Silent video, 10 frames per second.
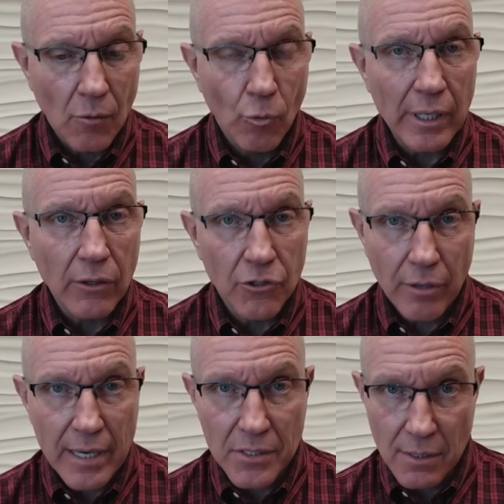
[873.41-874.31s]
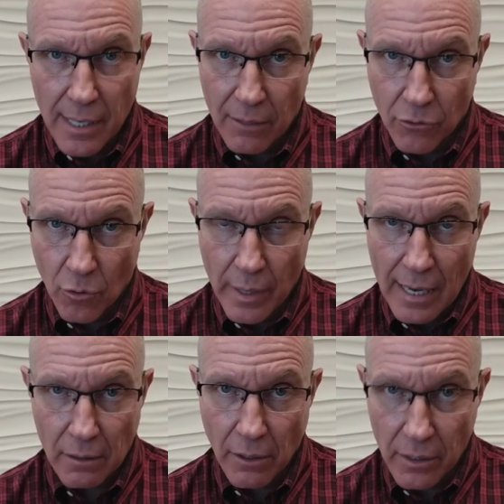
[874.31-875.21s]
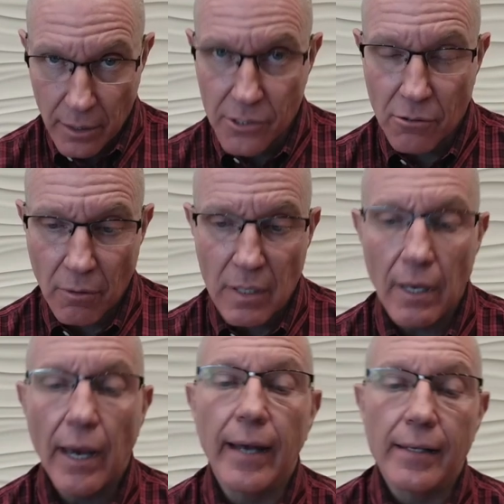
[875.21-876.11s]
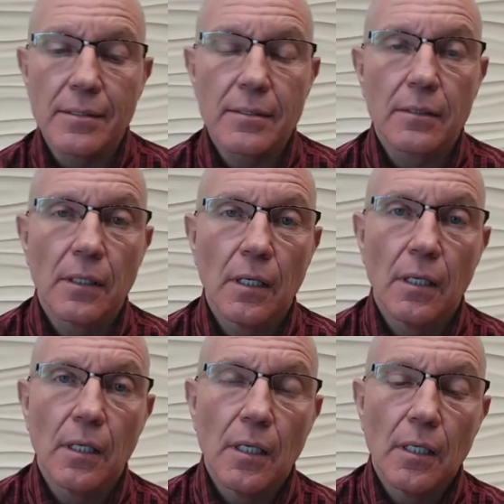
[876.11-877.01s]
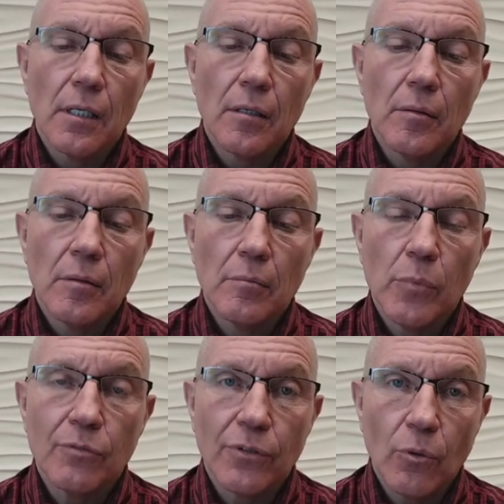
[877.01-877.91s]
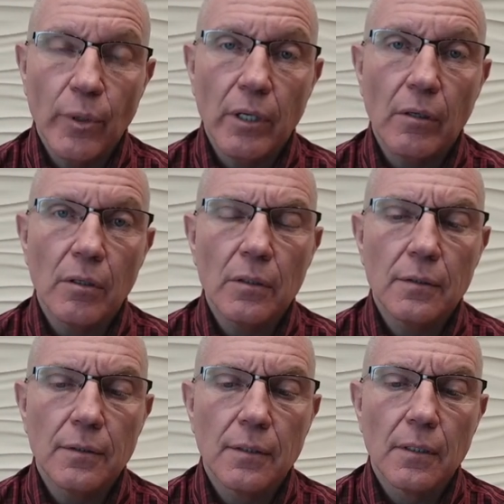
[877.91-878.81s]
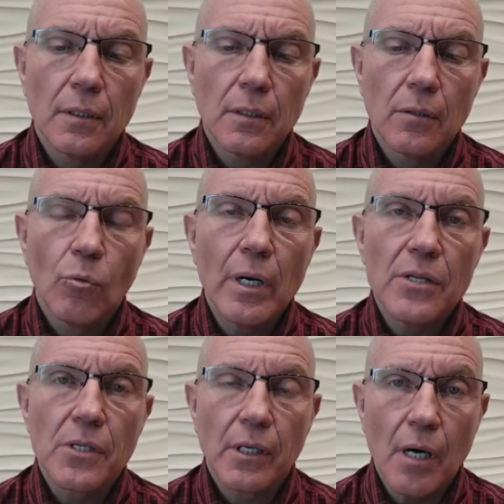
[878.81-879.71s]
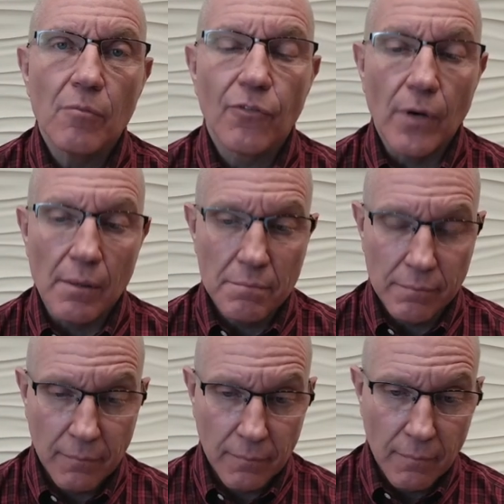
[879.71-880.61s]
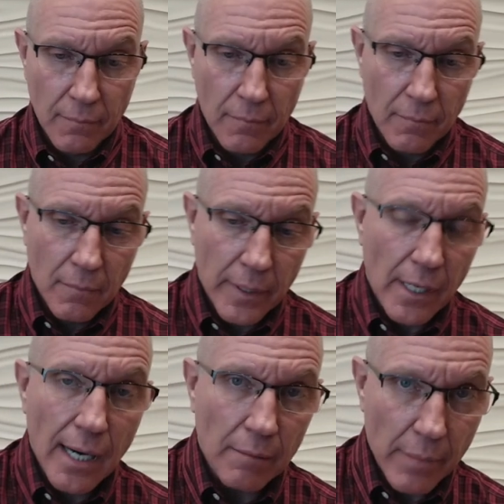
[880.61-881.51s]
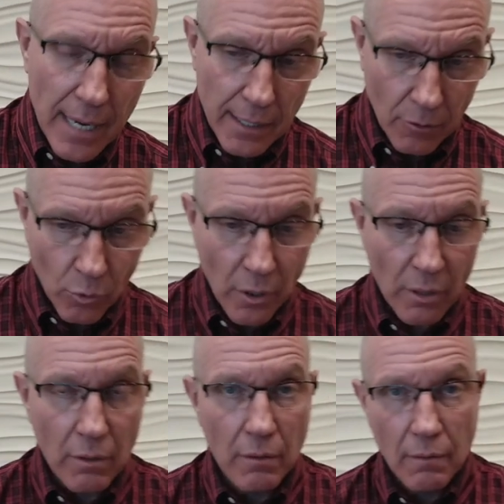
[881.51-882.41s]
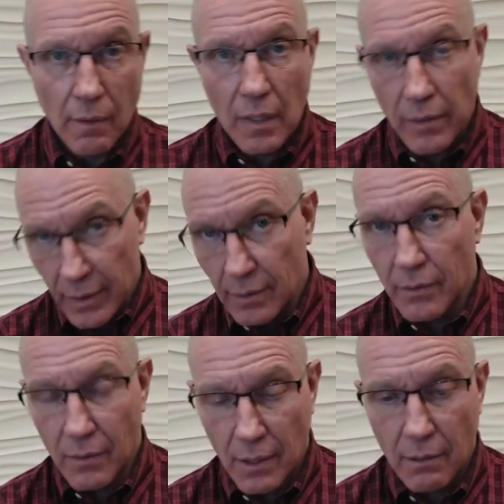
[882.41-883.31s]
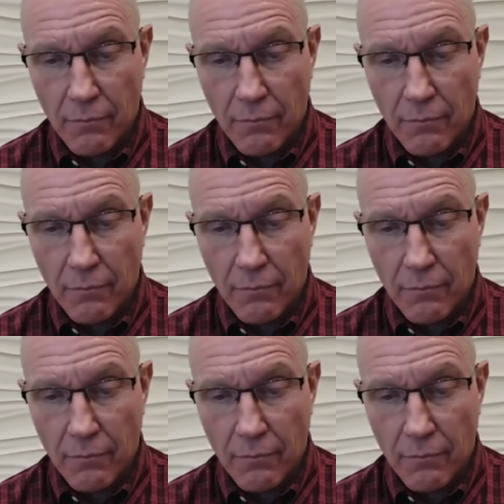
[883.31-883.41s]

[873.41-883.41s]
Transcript: We can trace that throughout our history, yes, but for real, where does it come from? The automatic worth and dignity.